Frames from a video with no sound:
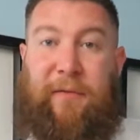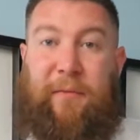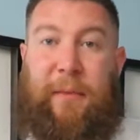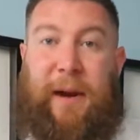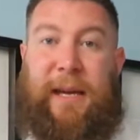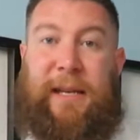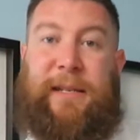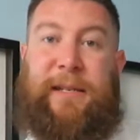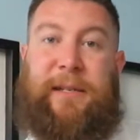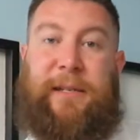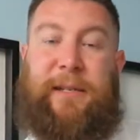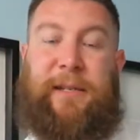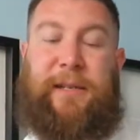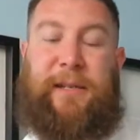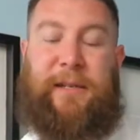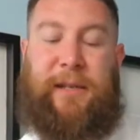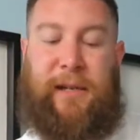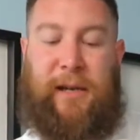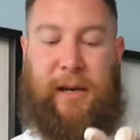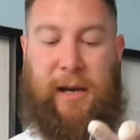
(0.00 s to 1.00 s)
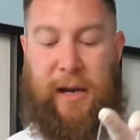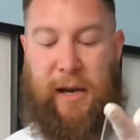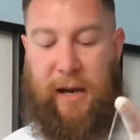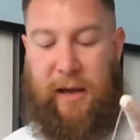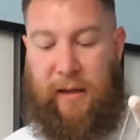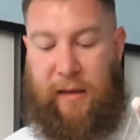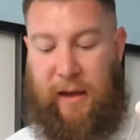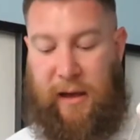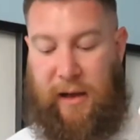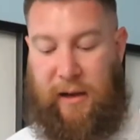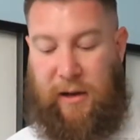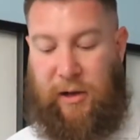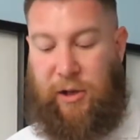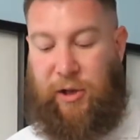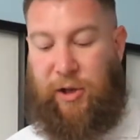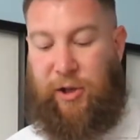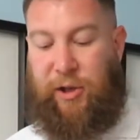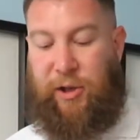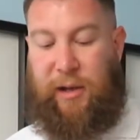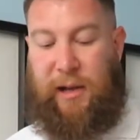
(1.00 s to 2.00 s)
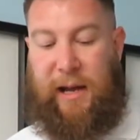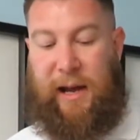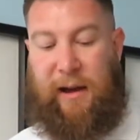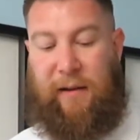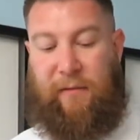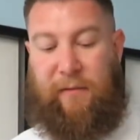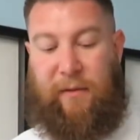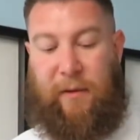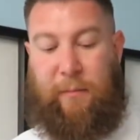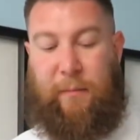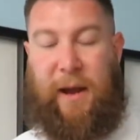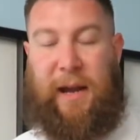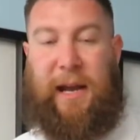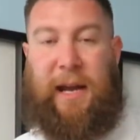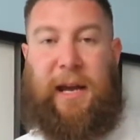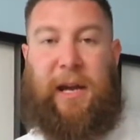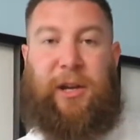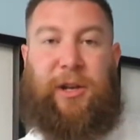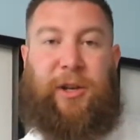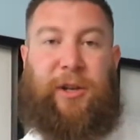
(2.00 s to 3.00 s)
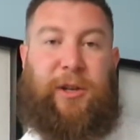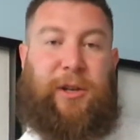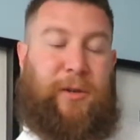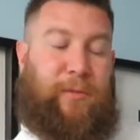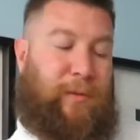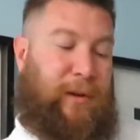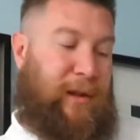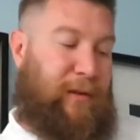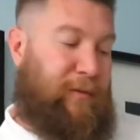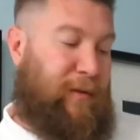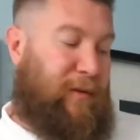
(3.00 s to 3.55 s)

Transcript: for maintenance, then you shouldn't have many issues with the